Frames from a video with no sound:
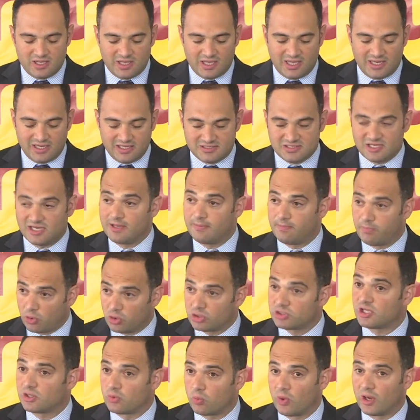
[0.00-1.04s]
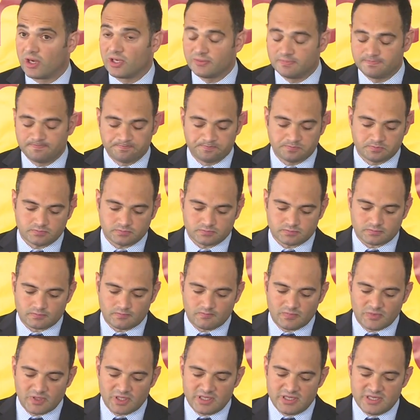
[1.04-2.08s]
and it's an important one,
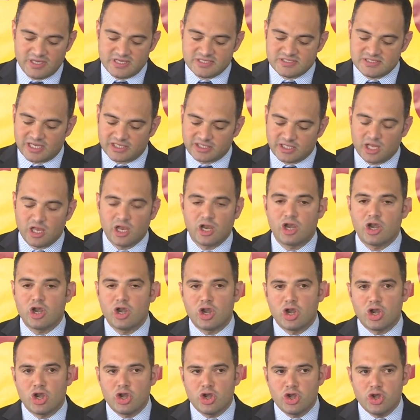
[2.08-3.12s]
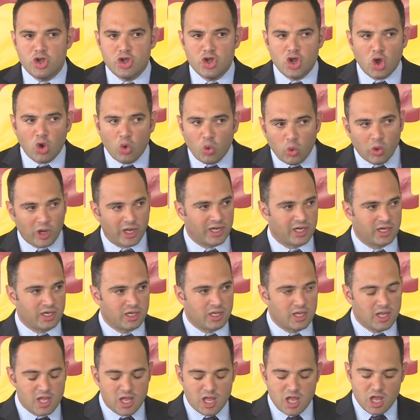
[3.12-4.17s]
is that no one,
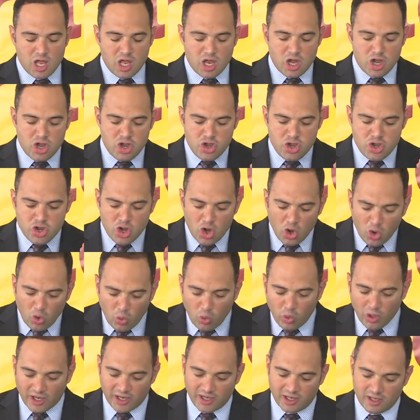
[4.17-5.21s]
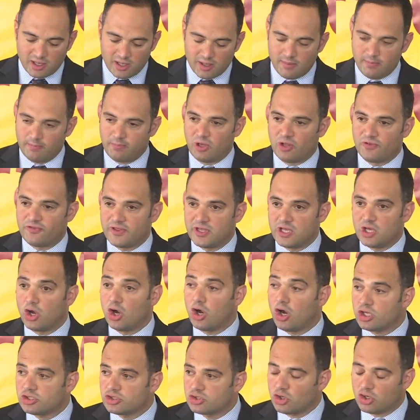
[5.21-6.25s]
no one but the
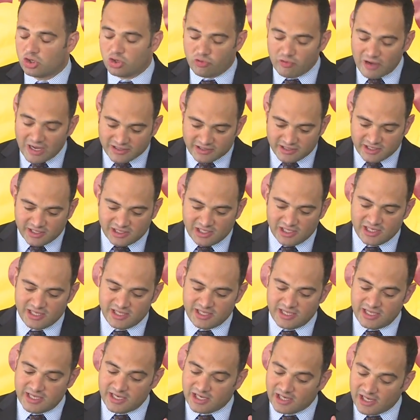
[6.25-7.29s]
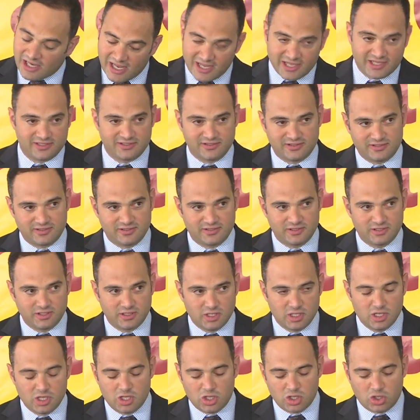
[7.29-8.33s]
autocratically inclined,
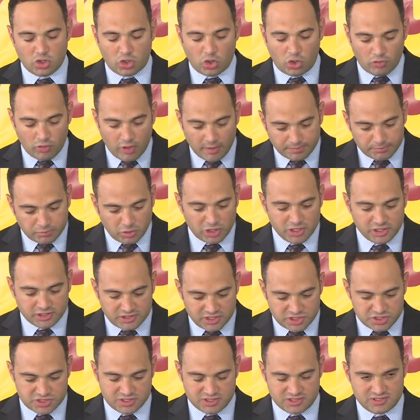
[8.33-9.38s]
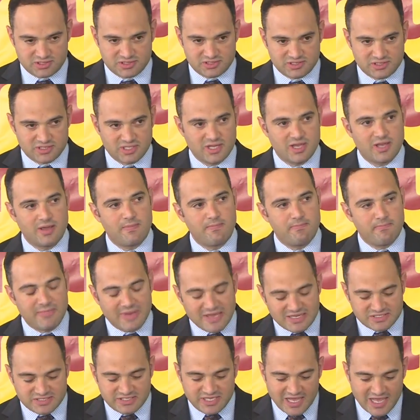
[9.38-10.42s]
corrupt politicians,
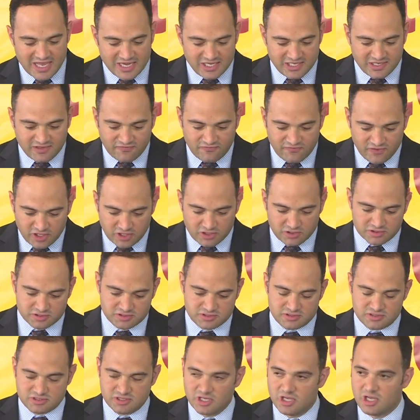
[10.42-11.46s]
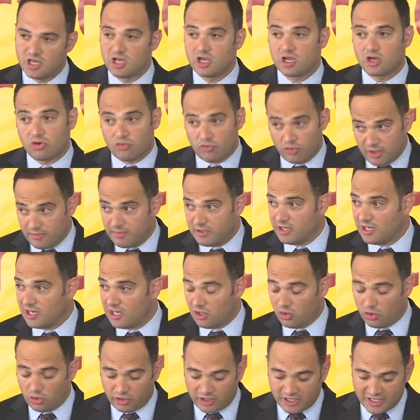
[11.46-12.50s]
messianic figures,
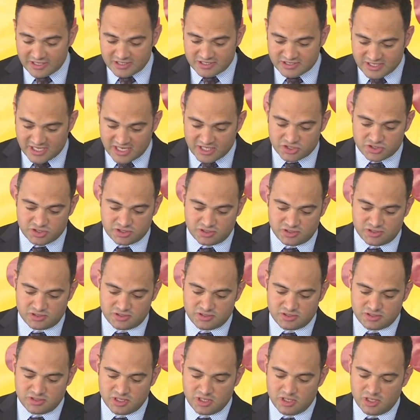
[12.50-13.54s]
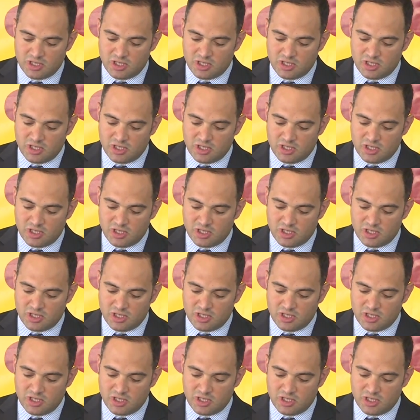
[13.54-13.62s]
criminal organizations,